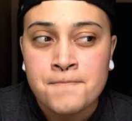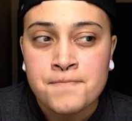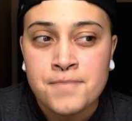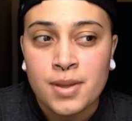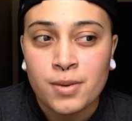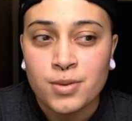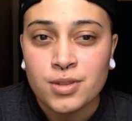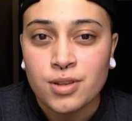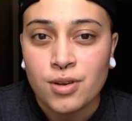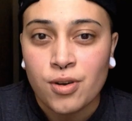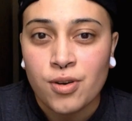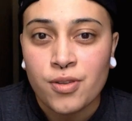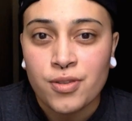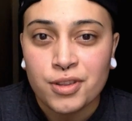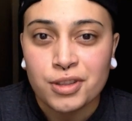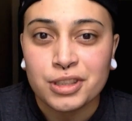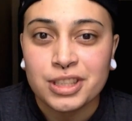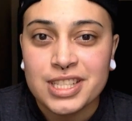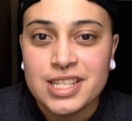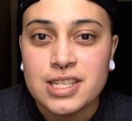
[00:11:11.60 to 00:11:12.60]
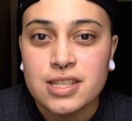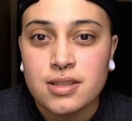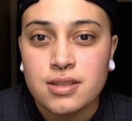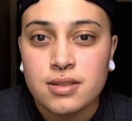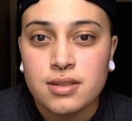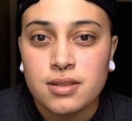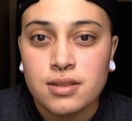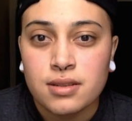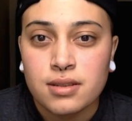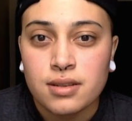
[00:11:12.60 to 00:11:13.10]
that was on the
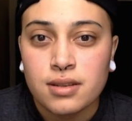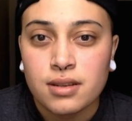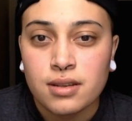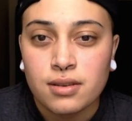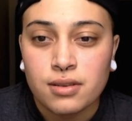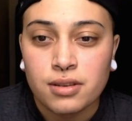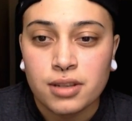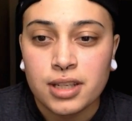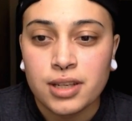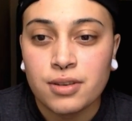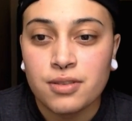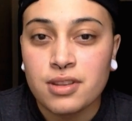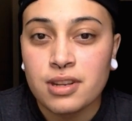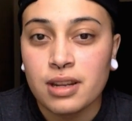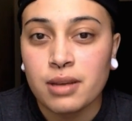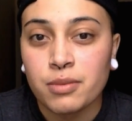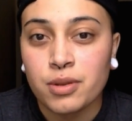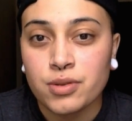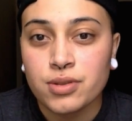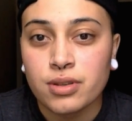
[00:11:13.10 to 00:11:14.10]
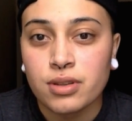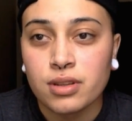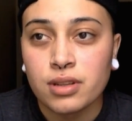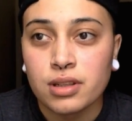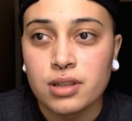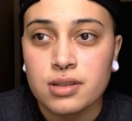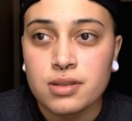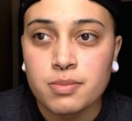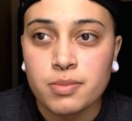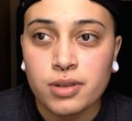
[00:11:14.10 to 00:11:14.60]
list, or hear the name that was on the list,